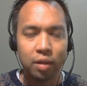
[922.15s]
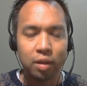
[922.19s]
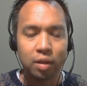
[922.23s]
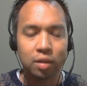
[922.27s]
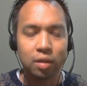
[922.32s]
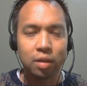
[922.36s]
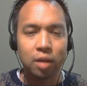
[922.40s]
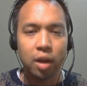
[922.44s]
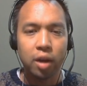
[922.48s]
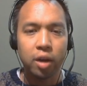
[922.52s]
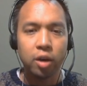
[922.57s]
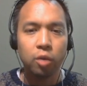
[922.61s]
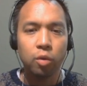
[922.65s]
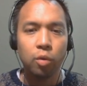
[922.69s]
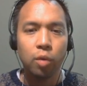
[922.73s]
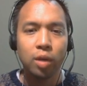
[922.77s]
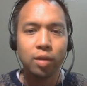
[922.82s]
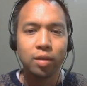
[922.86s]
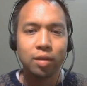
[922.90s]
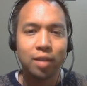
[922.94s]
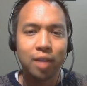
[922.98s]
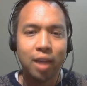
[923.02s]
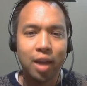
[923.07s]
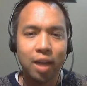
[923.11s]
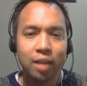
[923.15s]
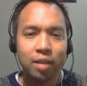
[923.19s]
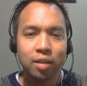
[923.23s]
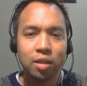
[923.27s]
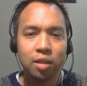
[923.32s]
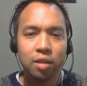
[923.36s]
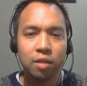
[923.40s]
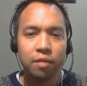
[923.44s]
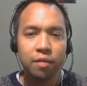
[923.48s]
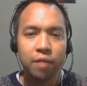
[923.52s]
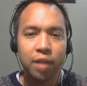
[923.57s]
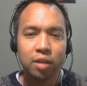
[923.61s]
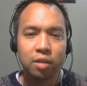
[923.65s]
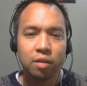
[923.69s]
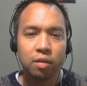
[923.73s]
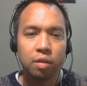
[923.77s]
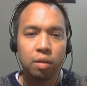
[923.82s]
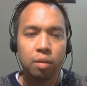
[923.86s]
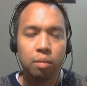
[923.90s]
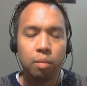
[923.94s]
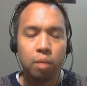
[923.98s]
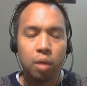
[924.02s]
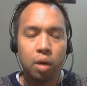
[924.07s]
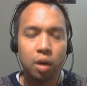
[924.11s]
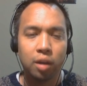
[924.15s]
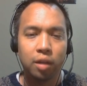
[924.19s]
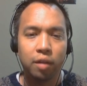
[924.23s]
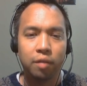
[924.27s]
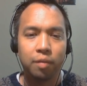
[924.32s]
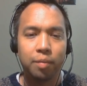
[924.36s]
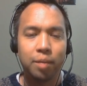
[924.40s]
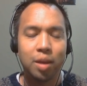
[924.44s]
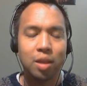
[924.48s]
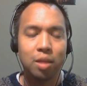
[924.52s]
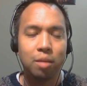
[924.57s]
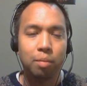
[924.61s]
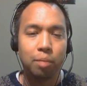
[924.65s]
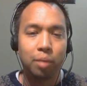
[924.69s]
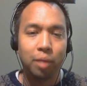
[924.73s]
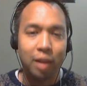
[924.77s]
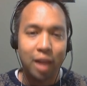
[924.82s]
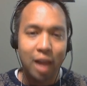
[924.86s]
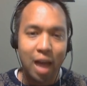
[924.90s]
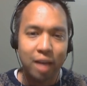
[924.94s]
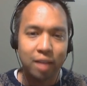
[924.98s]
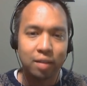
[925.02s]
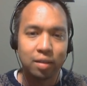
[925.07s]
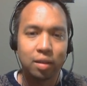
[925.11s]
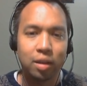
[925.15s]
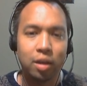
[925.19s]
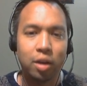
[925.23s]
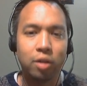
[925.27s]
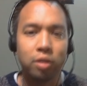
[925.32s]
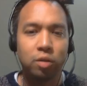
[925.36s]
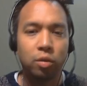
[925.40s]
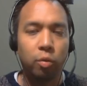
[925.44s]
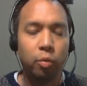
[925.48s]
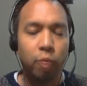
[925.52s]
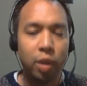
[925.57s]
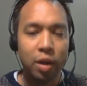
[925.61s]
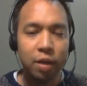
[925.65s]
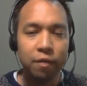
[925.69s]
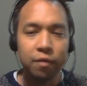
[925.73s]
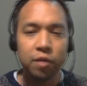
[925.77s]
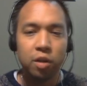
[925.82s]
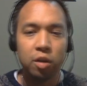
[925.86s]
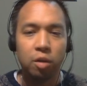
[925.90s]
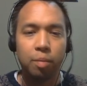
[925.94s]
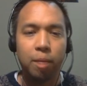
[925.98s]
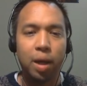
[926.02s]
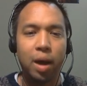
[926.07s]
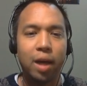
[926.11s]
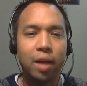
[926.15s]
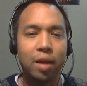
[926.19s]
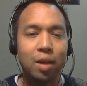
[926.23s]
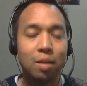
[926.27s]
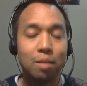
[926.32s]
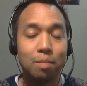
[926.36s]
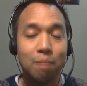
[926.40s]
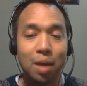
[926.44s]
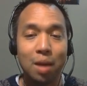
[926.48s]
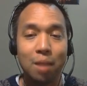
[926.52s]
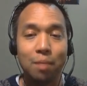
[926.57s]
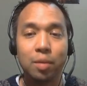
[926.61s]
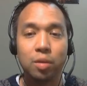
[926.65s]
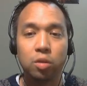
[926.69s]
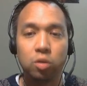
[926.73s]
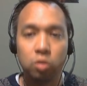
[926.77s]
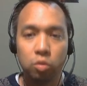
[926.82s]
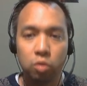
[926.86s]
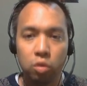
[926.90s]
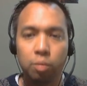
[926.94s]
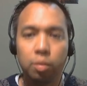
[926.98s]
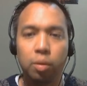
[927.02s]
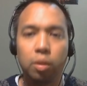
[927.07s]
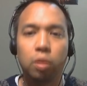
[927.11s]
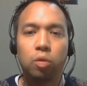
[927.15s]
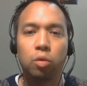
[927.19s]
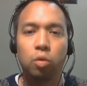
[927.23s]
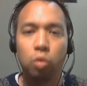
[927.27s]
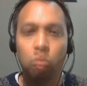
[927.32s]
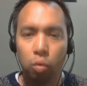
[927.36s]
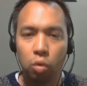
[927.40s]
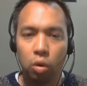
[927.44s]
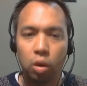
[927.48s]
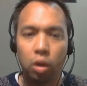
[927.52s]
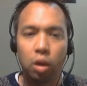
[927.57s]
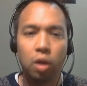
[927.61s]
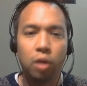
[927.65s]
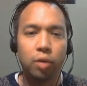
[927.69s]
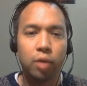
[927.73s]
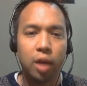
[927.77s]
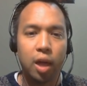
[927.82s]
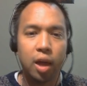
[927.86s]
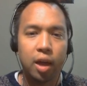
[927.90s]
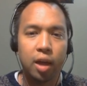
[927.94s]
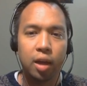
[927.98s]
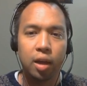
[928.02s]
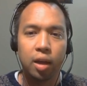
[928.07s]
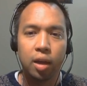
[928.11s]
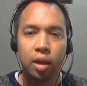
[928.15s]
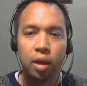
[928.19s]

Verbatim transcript: Cassandra wants to test the effects of the mark left by the blast. There is a rift nearby that may be suitable. Cool, okay.